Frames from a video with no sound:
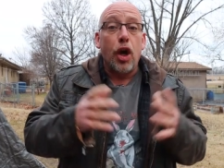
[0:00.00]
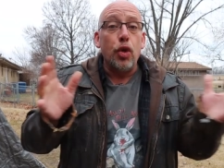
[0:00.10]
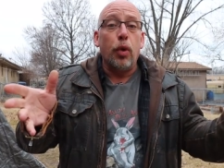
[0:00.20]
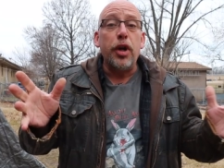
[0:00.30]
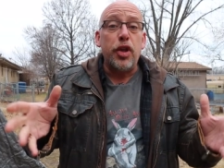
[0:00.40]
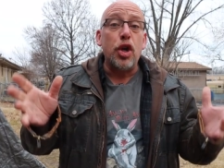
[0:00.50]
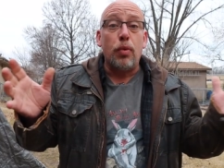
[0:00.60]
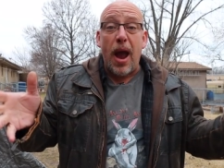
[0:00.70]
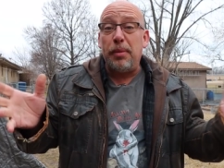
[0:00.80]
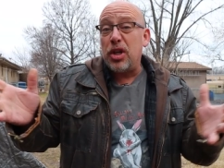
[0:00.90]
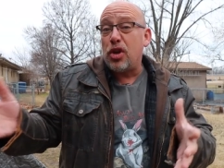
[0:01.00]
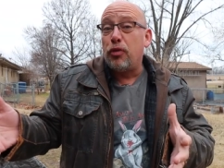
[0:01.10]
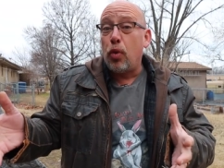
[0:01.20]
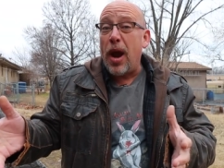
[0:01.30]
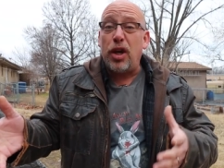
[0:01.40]
Are you worried that your rabbit is
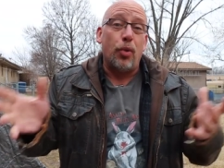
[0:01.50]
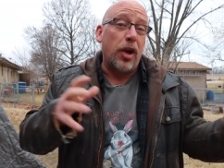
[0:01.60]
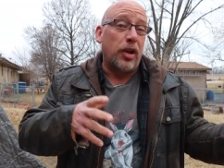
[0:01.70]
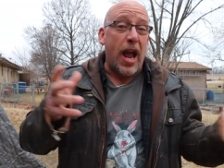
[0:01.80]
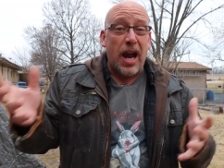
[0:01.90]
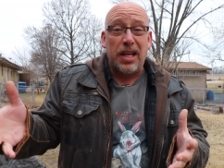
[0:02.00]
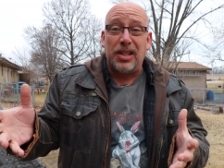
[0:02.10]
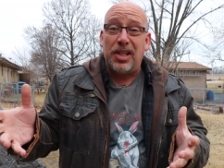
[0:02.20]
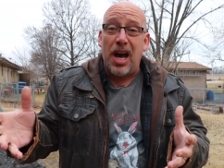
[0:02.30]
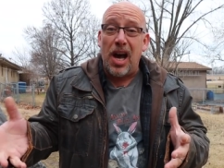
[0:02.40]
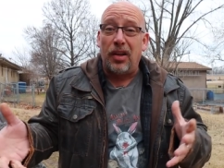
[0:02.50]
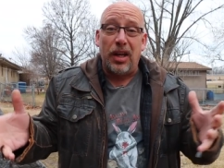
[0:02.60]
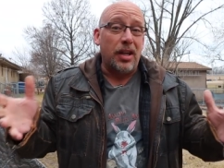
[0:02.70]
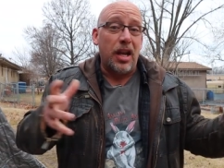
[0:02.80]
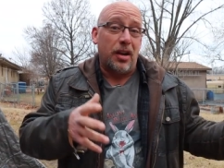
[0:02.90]
overweight? You're wondering how do you tell?
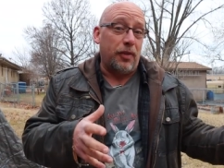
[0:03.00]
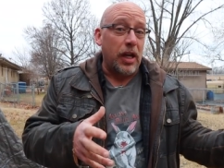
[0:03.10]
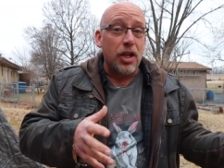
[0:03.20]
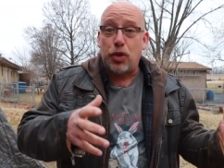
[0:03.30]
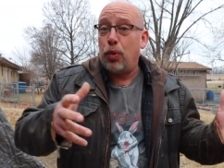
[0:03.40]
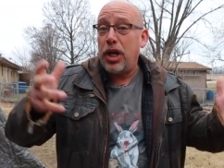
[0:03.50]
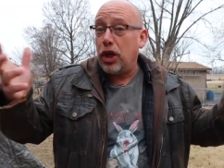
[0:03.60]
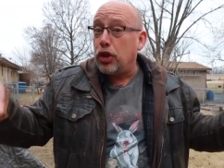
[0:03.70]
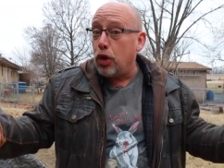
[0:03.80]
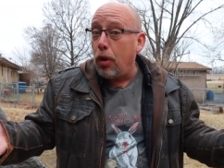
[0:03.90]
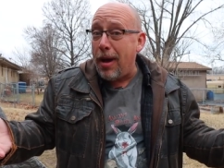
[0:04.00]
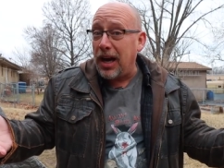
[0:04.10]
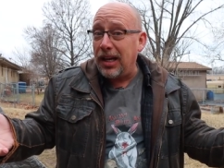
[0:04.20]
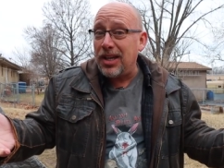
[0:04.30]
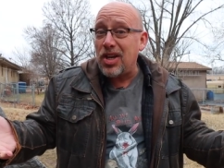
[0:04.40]
And, and if it is, what do you do
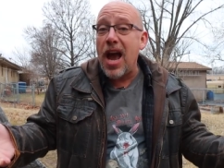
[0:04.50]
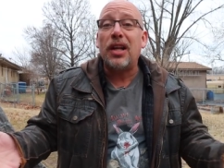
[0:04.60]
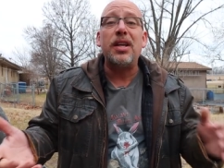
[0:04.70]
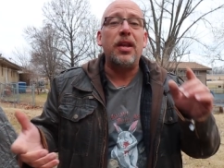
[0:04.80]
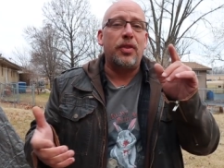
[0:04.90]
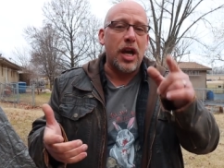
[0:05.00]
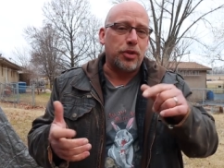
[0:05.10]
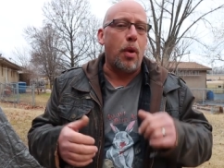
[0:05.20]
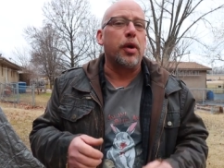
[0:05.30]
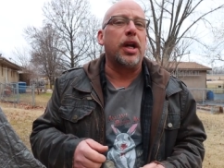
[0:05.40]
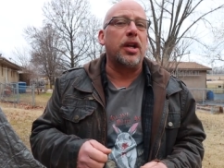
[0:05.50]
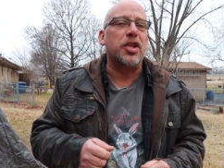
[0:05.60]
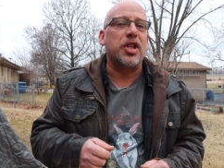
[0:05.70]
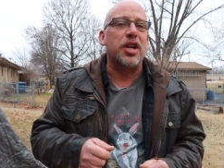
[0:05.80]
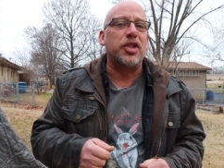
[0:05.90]
about it exactly? That's what we're going to
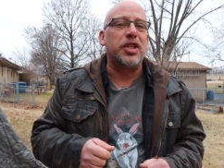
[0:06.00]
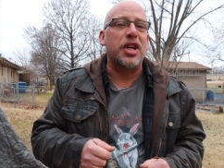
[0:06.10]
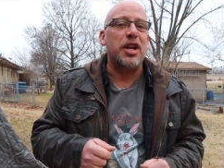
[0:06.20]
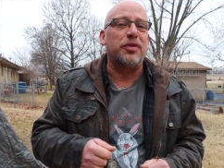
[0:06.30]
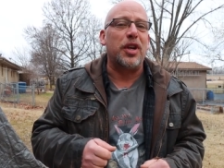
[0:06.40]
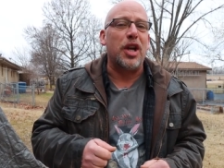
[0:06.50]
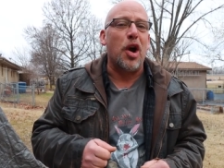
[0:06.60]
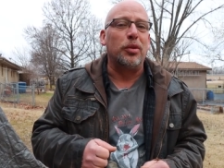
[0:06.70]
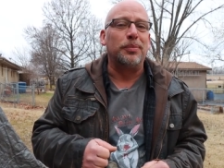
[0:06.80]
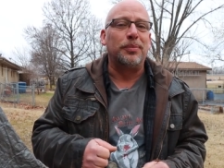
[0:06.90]
discuss in today's video.